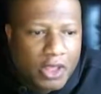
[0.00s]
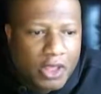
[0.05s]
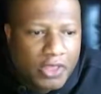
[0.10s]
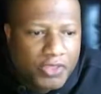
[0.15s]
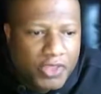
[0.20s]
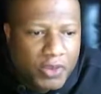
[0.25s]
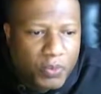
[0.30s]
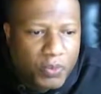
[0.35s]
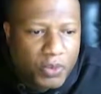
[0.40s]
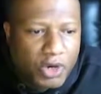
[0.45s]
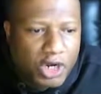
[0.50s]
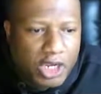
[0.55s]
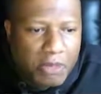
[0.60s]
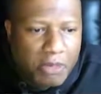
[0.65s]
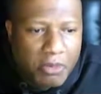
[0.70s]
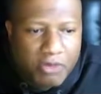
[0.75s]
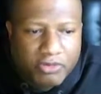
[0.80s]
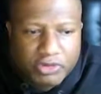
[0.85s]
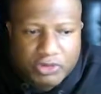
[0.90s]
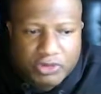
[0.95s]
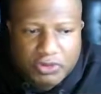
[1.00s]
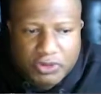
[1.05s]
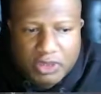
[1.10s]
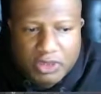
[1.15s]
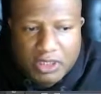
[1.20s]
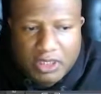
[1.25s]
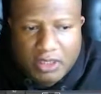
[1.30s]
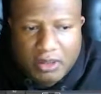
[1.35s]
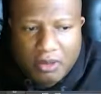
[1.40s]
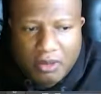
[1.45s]
Then we're going to come over to
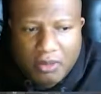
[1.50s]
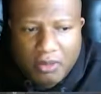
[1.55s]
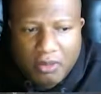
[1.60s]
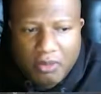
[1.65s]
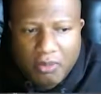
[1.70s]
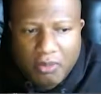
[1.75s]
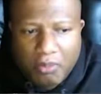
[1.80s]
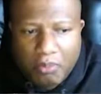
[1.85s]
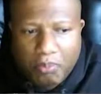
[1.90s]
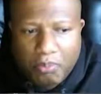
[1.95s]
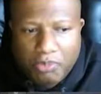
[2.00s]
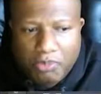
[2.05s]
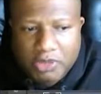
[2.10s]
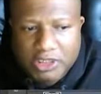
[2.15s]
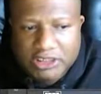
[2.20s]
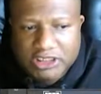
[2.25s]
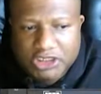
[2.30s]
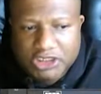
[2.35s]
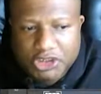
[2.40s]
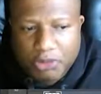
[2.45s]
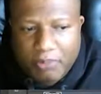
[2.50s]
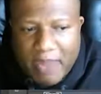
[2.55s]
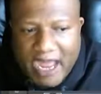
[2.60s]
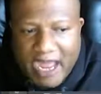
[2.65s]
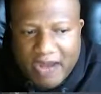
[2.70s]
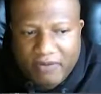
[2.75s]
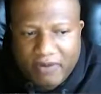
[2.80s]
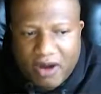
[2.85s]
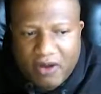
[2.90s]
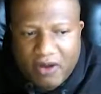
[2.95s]
the, this is your
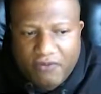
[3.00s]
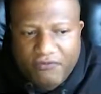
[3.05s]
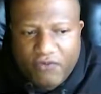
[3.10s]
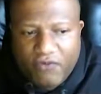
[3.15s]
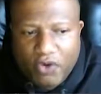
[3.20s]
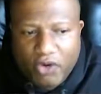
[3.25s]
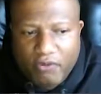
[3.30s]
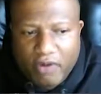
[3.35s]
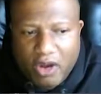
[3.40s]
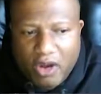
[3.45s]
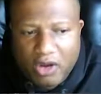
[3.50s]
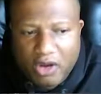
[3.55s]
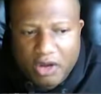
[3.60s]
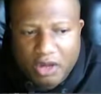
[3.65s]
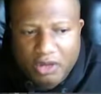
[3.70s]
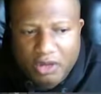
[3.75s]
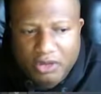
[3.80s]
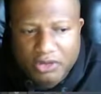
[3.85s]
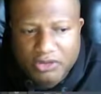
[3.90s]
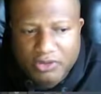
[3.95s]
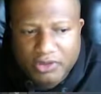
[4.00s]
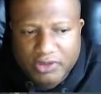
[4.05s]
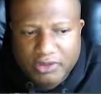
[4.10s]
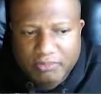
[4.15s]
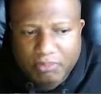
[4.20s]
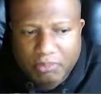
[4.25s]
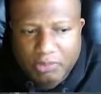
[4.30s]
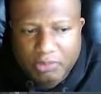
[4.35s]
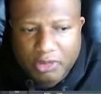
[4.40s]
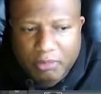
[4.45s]
background foreground color, so
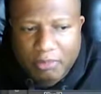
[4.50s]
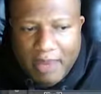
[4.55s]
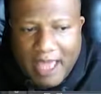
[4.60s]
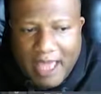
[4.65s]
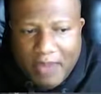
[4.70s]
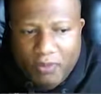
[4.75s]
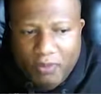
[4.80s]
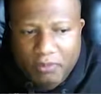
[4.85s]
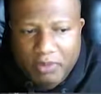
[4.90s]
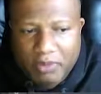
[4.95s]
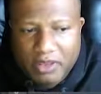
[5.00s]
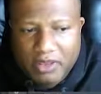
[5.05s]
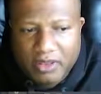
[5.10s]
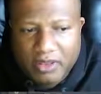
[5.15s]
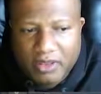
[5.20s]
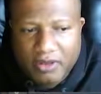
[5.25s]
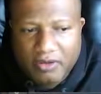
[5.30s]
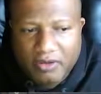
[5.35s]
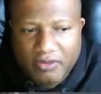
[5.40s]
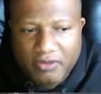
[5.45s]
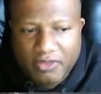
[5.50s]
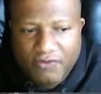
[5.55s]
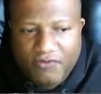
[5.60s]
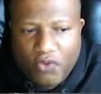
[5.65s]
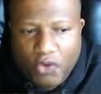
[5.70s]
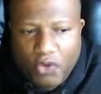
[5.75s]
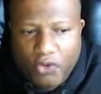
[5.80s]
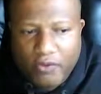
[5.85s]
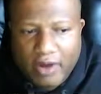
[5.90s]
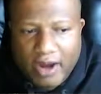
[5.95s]
the black would be the
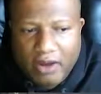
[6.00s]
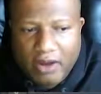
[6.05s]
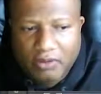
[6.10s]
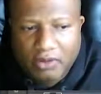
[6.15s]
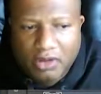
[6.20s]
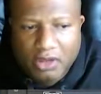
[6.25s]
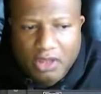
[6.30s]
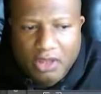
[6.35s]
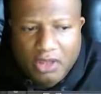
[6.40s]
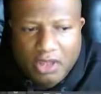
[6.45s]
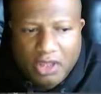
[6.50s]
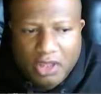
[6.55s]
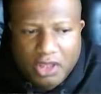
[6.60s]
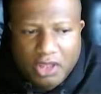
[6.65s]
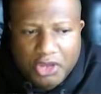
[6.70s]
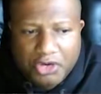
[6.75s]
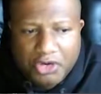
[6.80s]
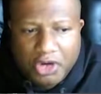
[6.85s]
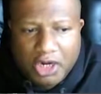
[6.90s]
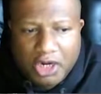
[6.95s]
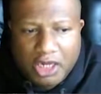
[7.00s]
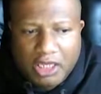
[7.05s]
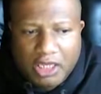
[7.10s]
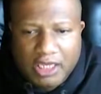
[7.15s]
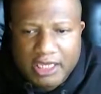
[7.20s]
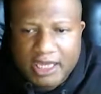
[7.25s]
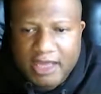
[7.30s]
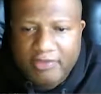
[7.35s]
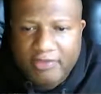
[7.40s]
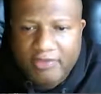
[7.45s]
foreground. You're going to
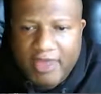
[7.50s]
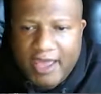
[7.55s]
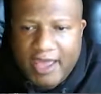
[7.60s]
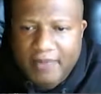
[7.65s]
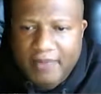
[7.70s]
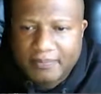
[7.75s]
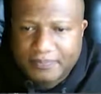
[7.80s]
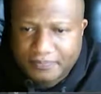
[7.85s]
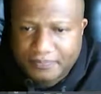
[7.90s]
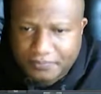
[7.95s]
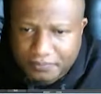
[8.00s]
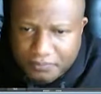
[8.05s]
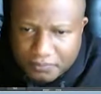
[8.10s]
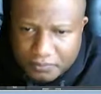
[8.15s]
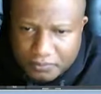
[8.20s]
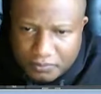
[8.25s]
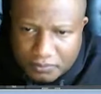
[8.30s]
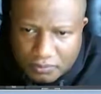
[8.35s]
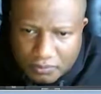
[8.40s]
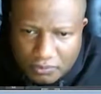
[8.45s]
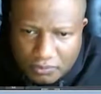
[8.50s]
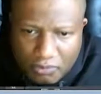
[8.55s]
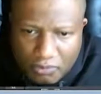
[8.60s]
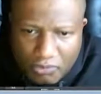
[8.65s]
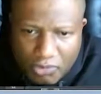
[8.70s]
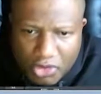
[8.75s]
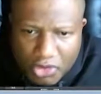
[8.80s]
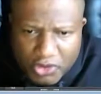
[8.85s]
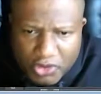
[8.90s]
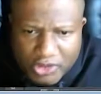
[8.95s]
click on that.
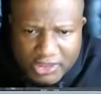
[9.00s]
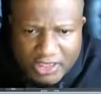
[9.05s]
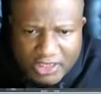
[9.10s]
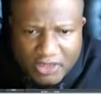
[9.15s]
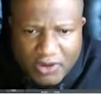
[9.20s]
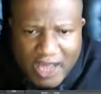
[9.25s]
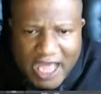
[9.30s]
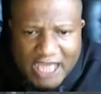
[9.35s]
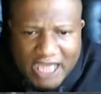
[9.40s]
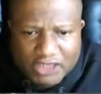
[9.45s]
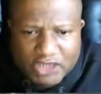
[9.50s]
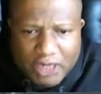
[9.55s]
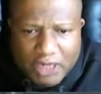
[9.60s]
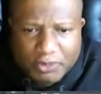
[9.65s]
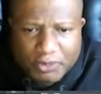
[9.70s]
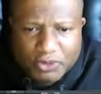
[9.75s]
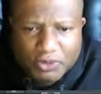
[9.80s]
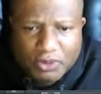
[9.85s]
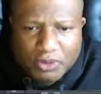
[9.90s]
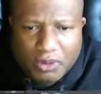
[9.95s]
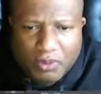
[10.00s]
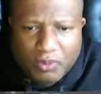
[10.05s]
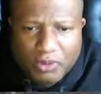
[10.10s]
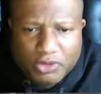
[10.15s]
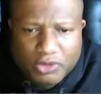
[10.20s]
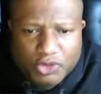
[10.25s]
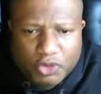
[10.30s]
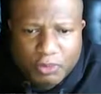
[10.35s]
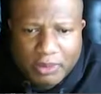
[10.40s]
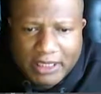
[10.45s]
You'll get the little eyedropper tool. We'll
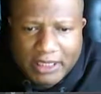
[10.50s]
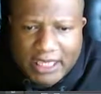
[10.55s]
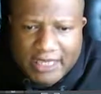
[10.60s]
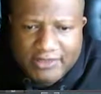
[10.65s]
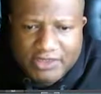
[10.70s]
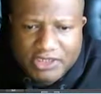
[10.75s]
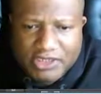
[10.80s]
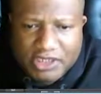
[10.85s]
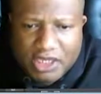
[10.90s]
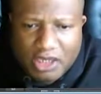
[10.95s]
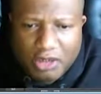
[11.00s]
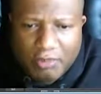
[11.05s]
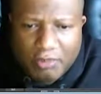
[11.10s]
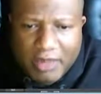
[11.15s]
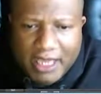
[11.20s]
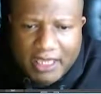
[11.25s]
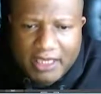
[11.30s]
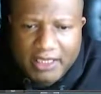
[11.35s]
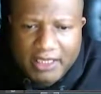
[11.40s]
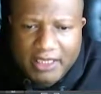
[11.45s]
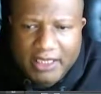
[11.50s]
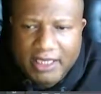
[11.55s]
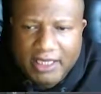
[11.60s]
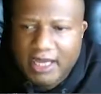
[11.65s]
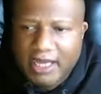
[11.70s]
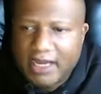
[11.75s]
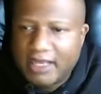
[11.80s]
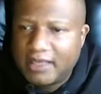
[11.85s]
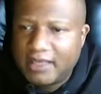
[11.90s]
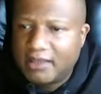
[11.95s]
duplicate this color by clicking
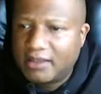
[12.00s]
on it.